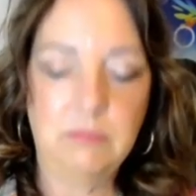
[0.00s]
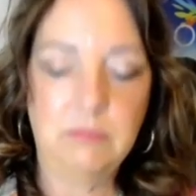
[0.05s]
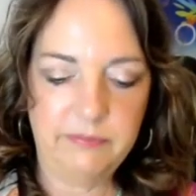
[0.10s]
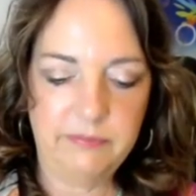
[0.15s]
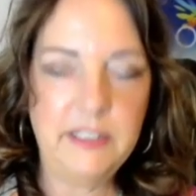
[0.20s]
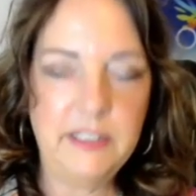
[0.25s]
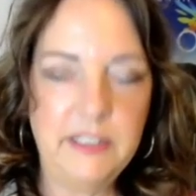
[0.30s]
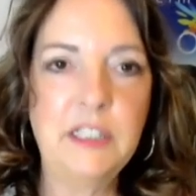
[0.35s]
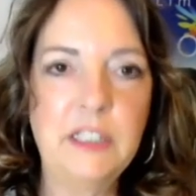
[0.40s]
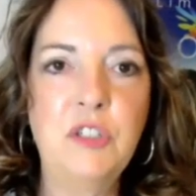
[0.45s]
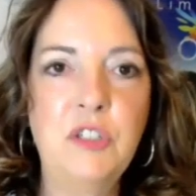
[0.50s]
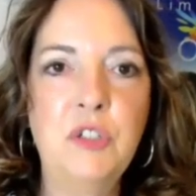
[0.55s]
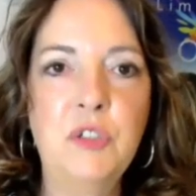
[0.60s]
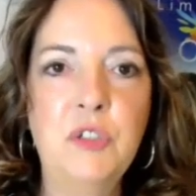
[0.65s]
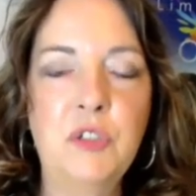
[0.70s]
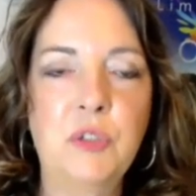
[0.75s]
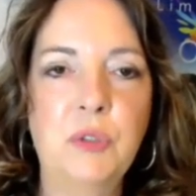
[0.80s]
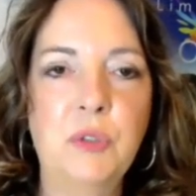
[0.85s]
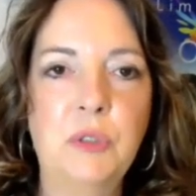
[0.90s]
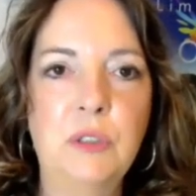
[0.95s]
feeling
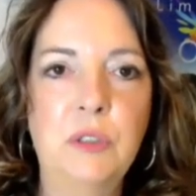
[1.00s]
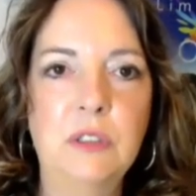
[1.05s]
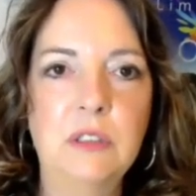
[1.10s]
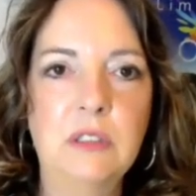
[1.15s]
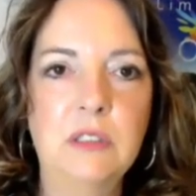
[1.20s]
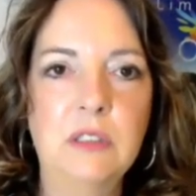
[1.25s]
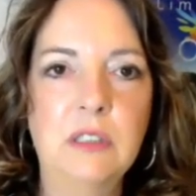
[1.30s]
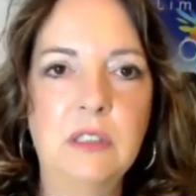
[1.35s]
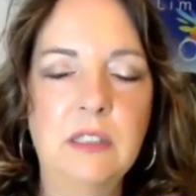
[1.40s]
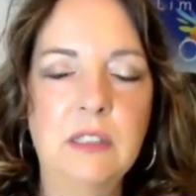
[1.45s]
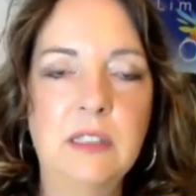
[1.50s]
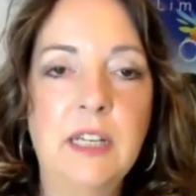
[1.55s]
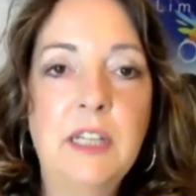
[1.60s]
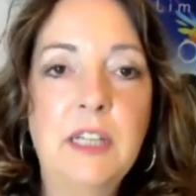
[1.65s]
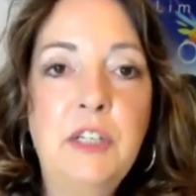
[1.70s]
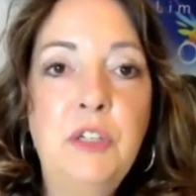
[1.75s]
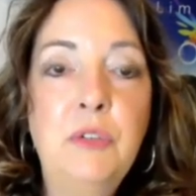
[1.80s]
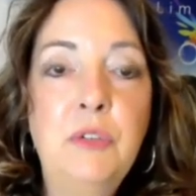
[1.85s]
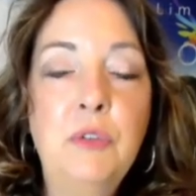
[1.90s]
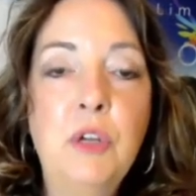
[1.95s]
neutral.
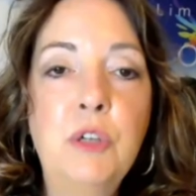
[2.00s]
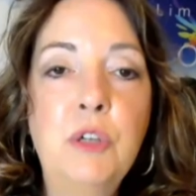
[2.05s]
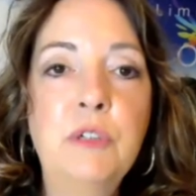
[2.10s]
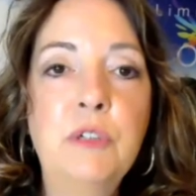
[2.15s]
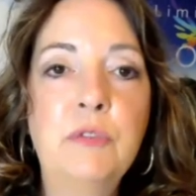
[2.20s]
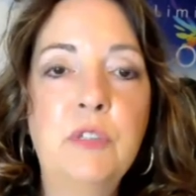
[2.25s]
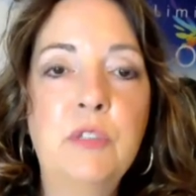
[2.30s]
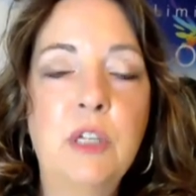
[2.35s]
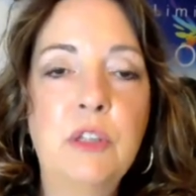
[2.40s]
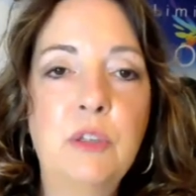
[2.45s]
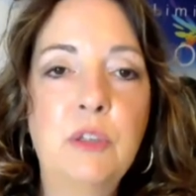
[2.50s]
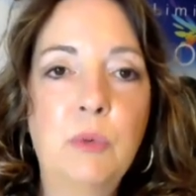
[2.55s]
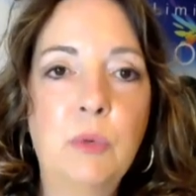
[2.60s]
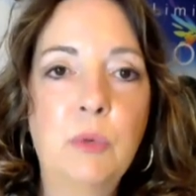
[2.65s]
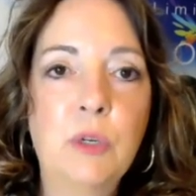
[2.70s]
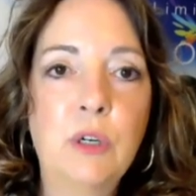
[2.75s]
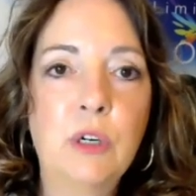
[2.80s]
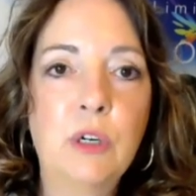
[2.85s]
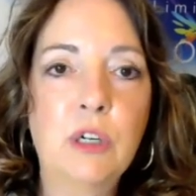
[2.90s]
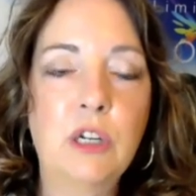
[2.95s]
Like, you've done the
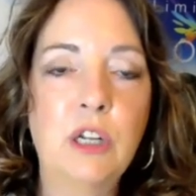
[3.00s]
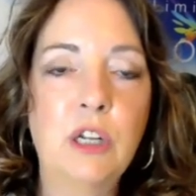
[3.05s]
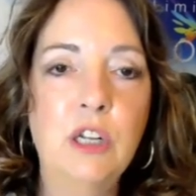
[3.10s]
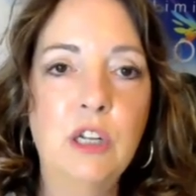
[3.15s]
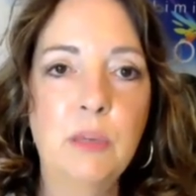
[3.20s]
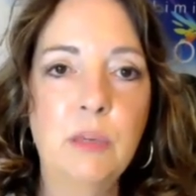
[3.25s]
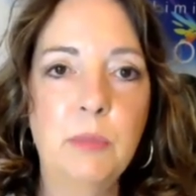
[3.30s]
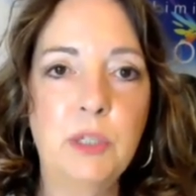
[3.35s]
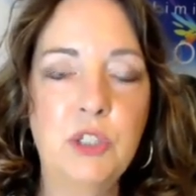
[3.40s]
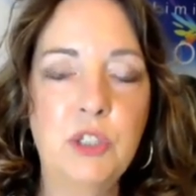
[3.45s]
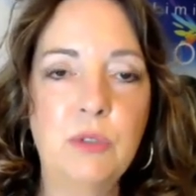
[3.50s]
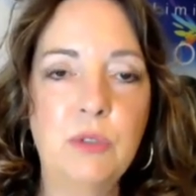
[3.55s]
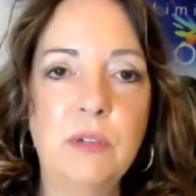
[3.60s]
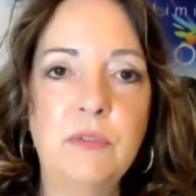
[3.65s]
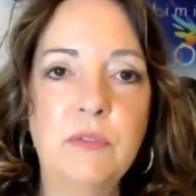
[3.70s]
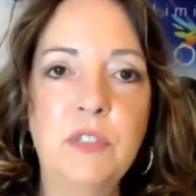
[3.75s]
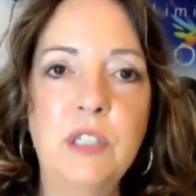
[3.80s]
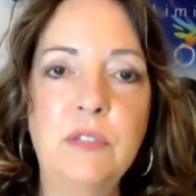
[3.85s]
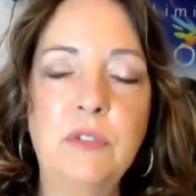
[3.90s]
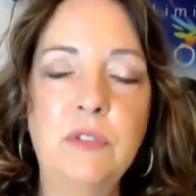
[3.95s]
work because you
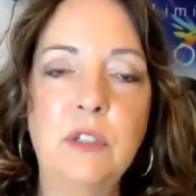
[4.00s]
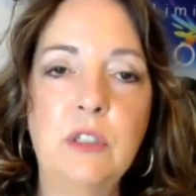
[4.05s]
have